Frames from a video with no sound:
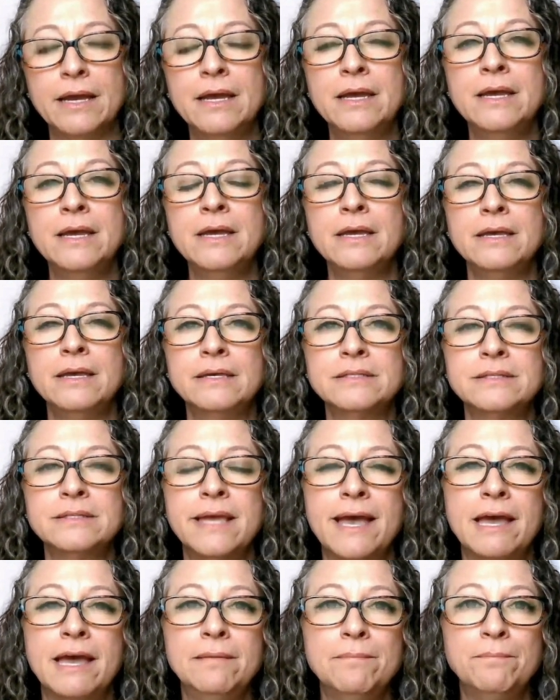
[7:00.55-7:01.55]
is
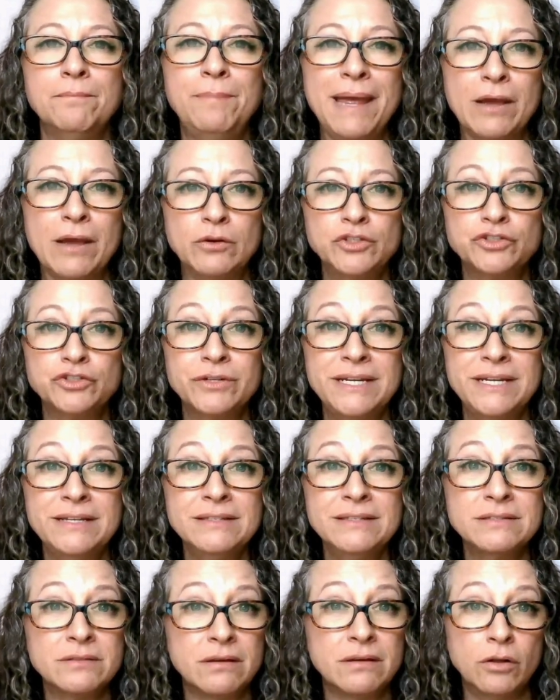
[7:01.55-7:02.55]
that boundaries
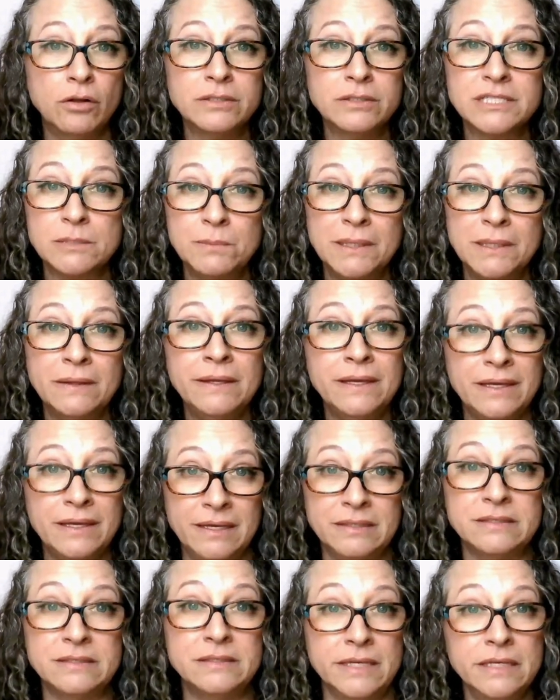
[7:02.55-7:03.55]
ultimately
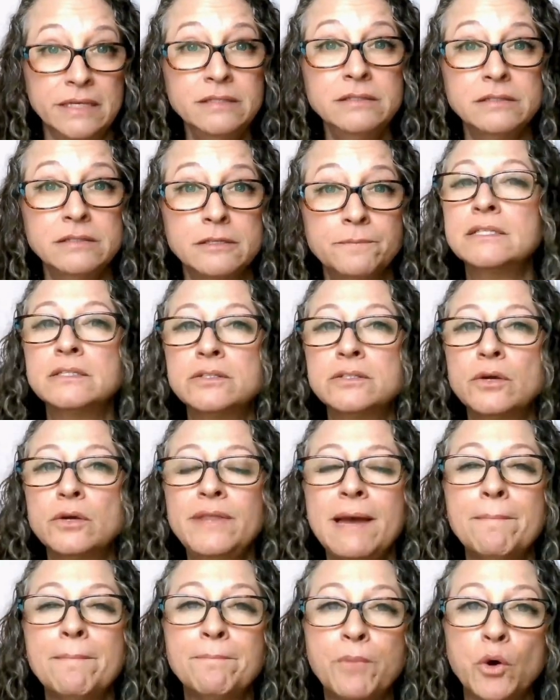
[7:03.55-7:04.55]
exist so that
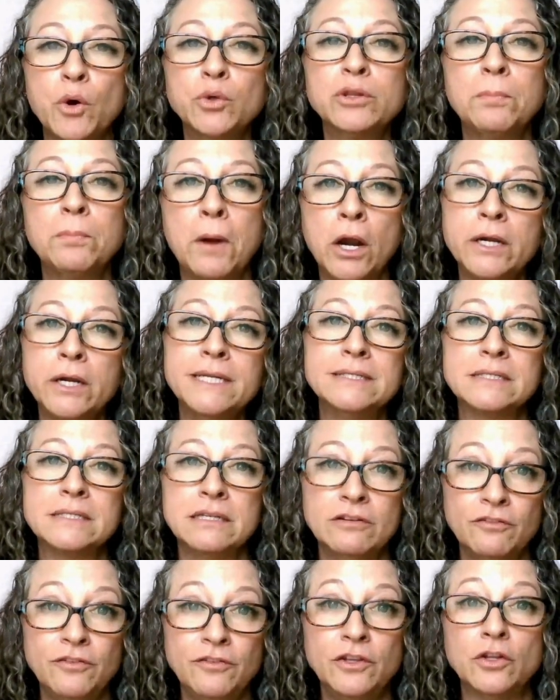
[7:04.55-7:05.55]
both parties can
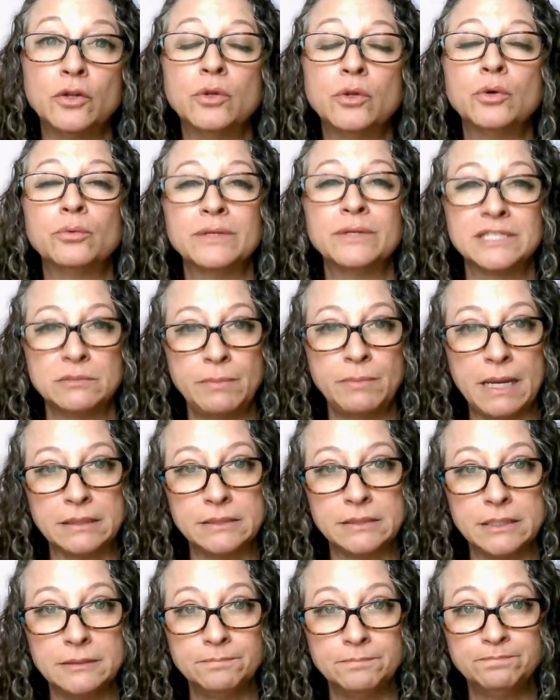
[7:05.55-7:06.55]
feel
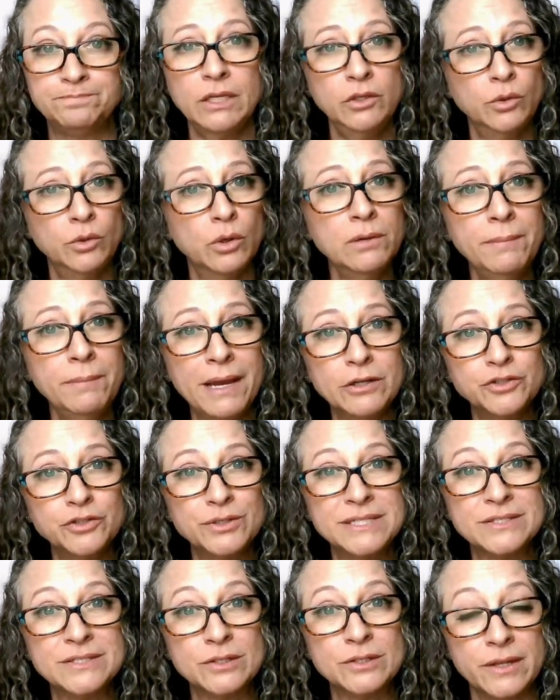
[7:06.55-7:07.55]
respected. Your boundaries
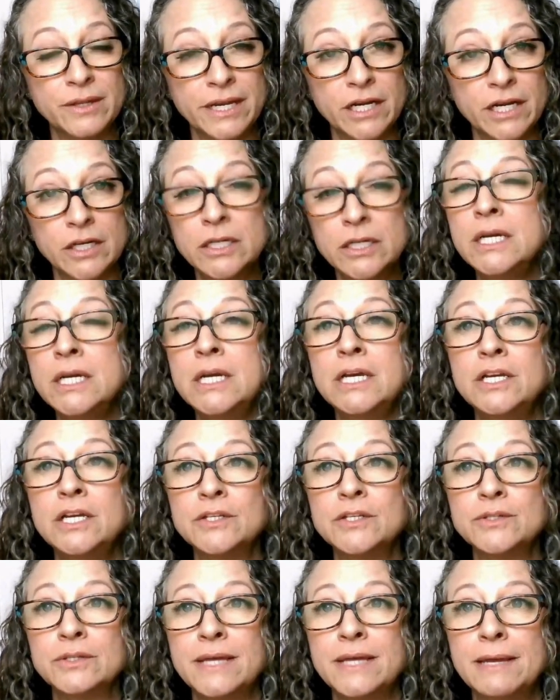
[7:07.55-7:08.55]
are there so
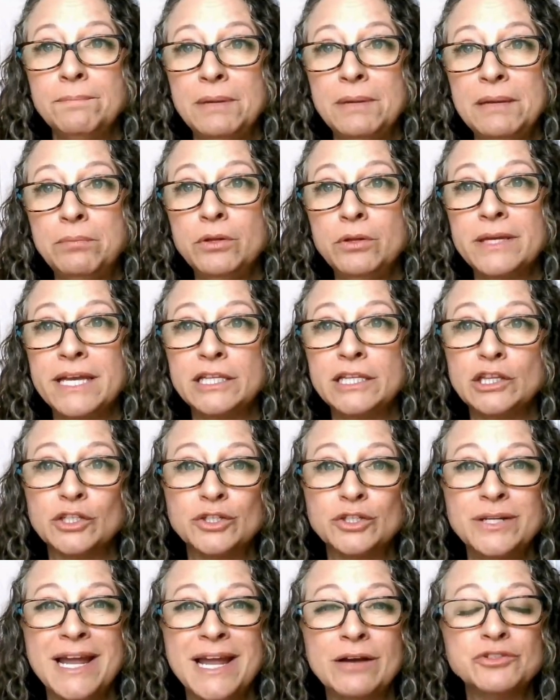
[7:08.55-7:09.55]
that people can learn
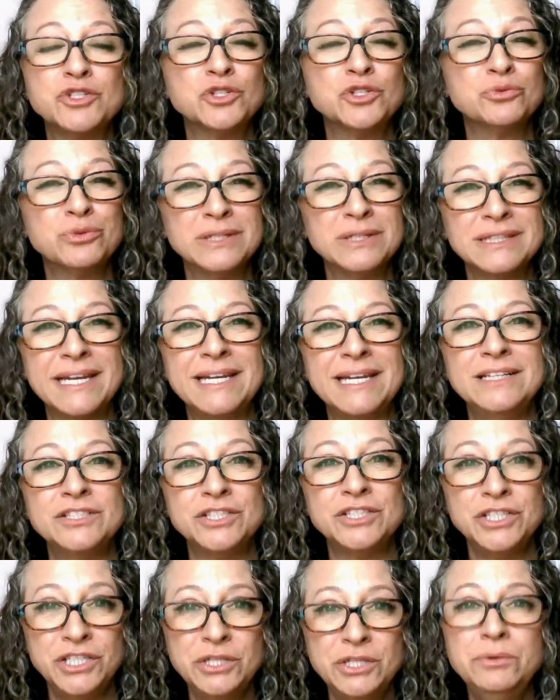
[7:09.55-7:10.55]
how to relate to
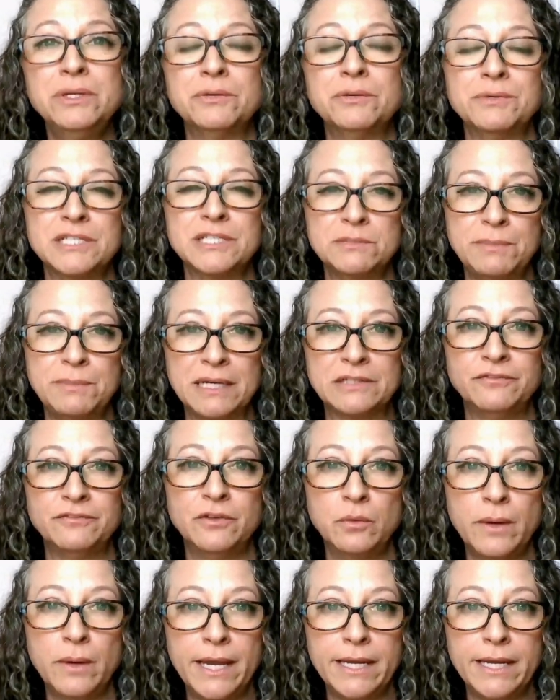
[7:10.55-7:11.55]
you in a respectful way.